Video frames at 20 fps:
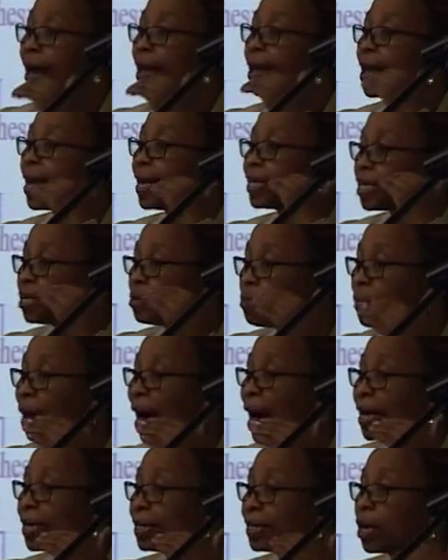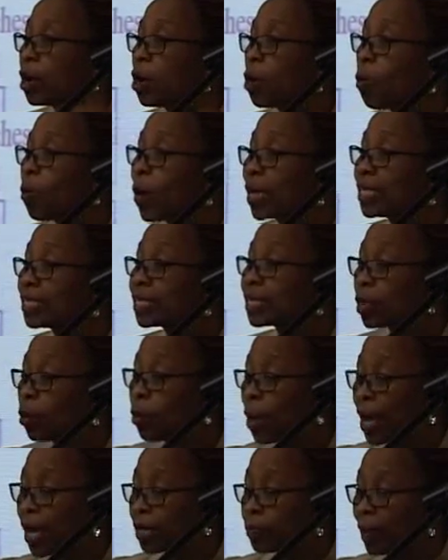I had in mind what is
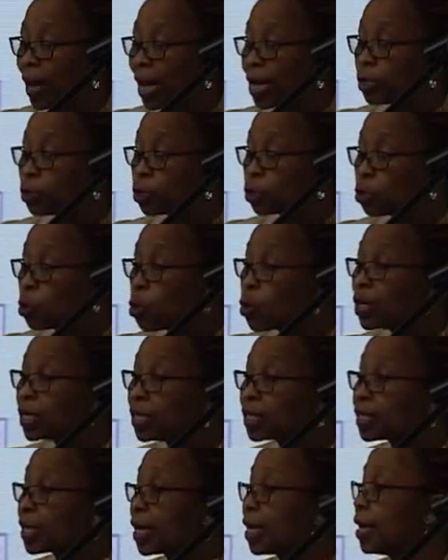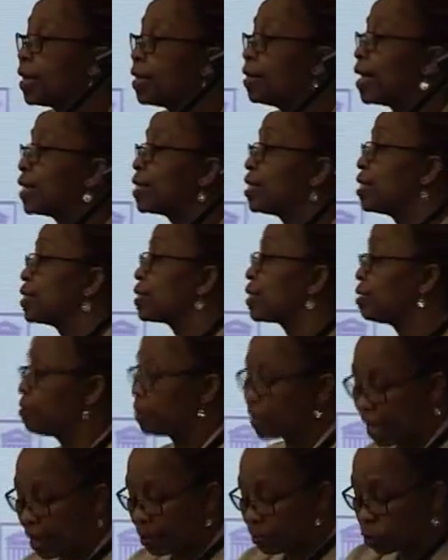required by schools, that is
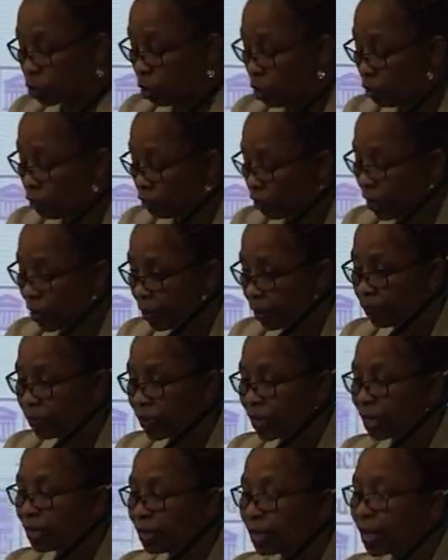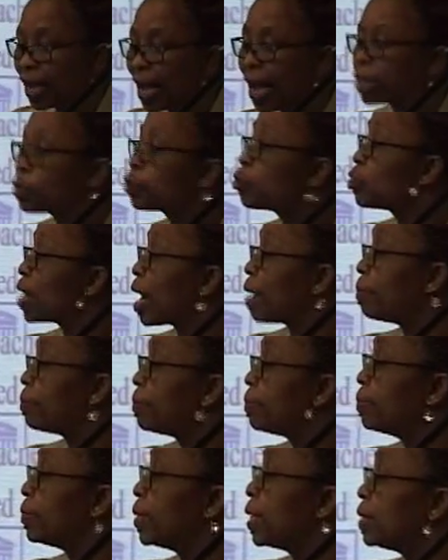in terms of the curriculum
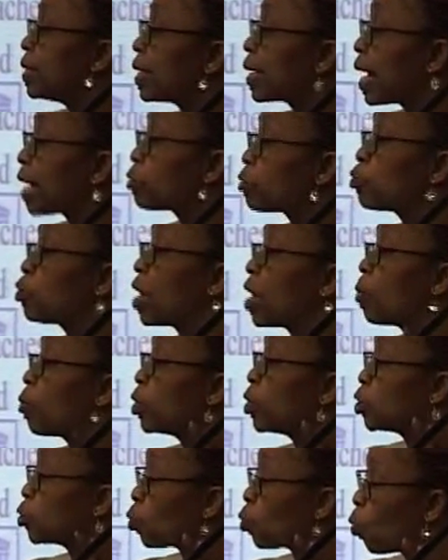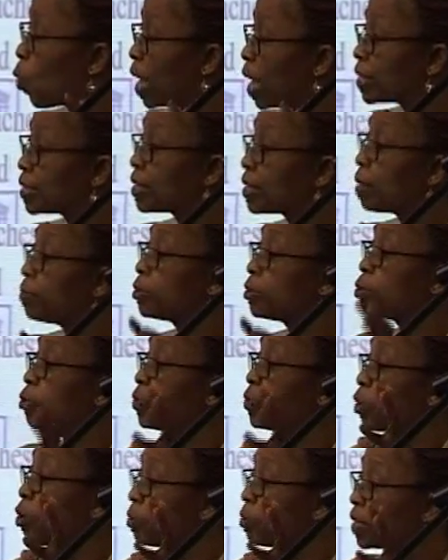which wants them to
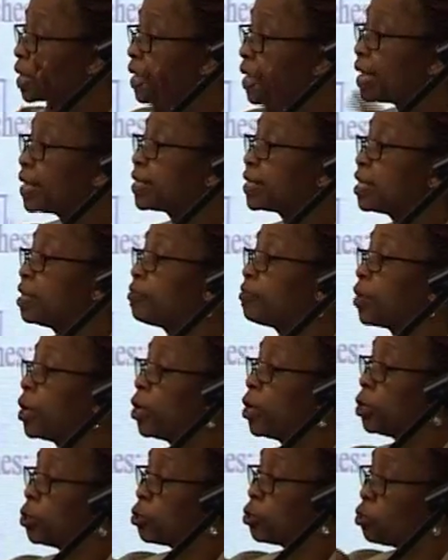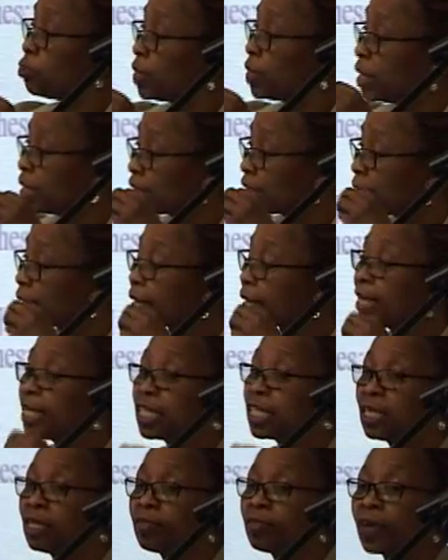be communicative, to be
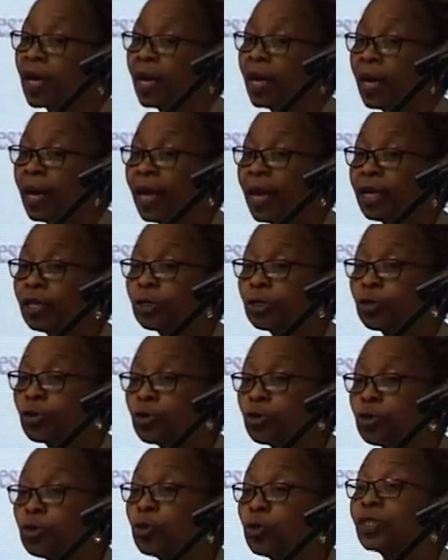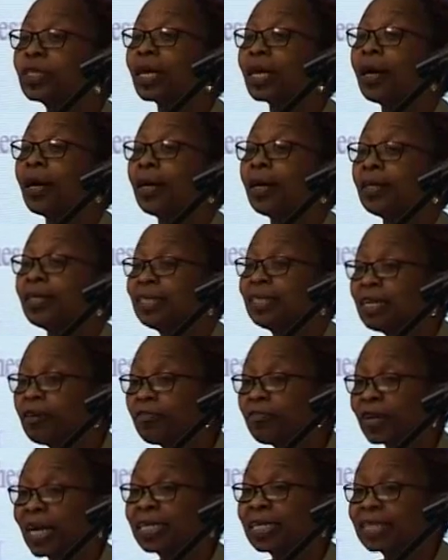integrative, and to use
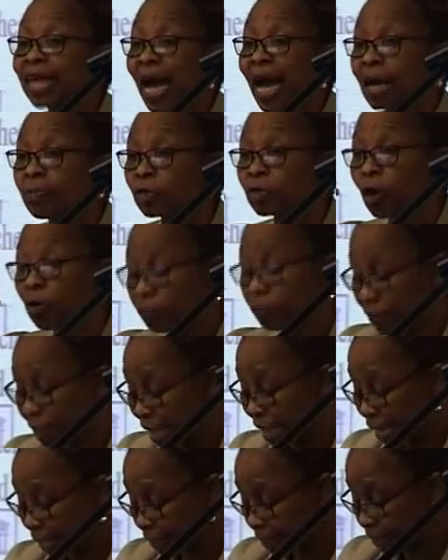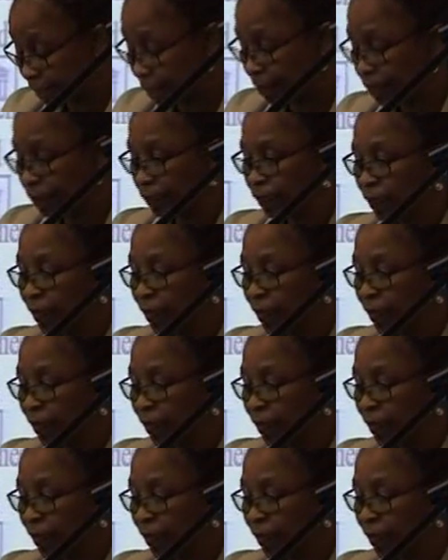different types of texts.